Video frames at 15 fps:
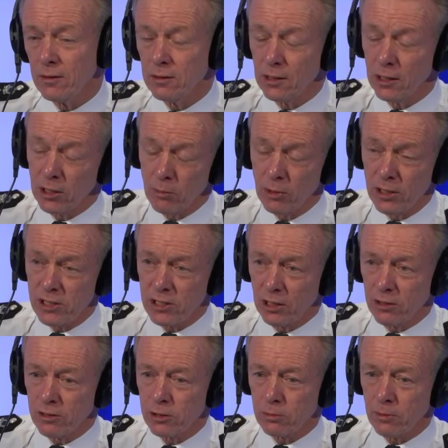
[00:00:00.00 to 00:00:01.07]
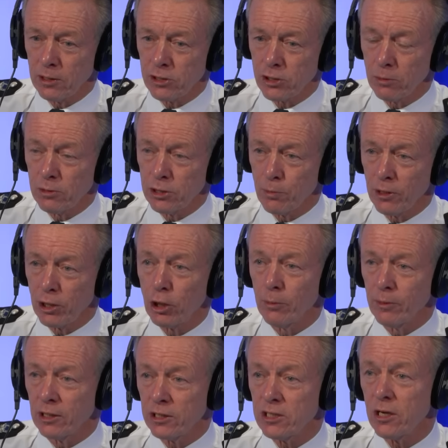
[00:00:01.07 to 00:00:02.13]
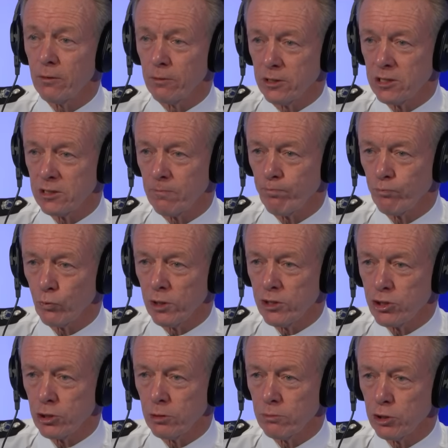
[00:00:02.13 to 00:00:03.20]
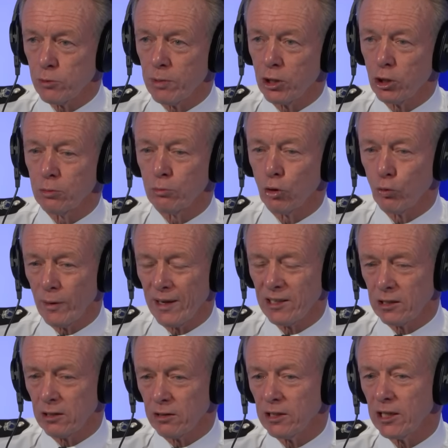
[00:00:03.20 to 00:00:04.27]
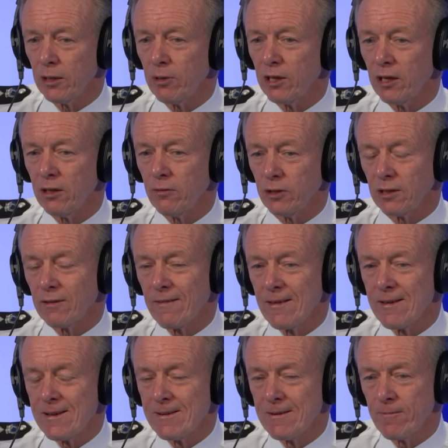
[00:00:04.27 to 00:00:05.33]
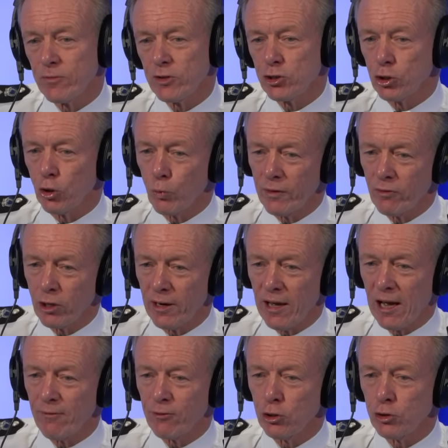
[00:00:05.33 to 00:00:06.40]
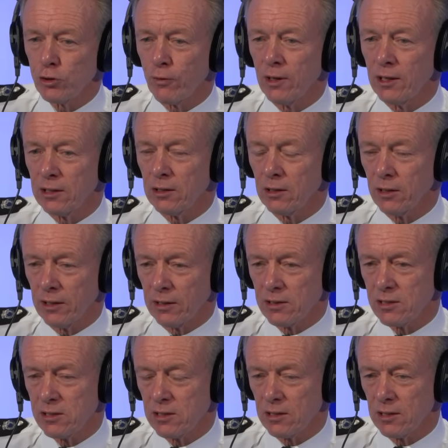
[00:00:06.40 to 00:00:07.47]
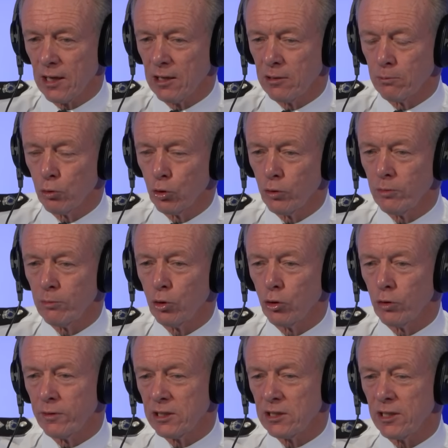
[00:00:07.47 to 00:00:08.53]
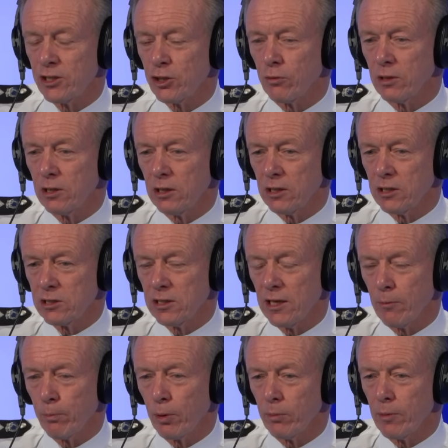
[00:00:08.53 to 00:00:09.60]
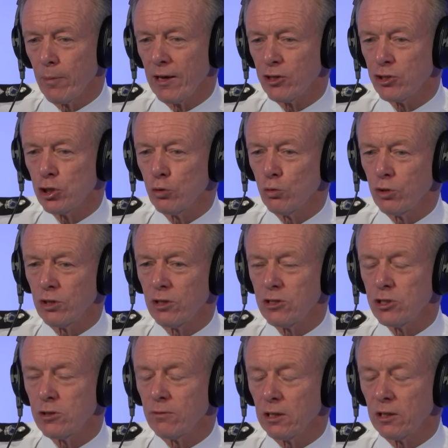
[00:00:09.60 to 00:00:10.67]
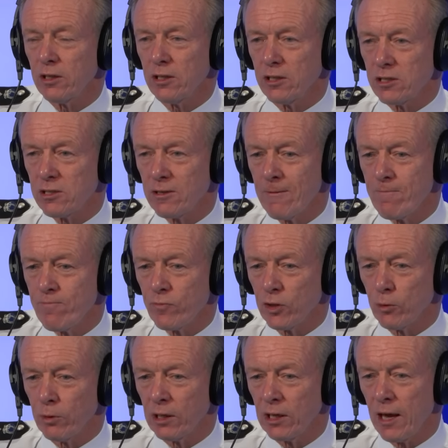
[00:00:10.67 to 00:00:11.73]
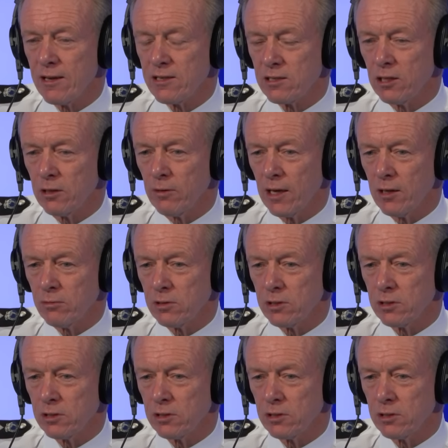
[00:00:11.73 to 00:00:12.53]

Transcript: And they might tell us when somebody's becoming a terrorist, when somebody's become more radical in their behaviour. So we've got to have those vital links. And more and more over these last three years, now probably about two thirds of the leads that we get around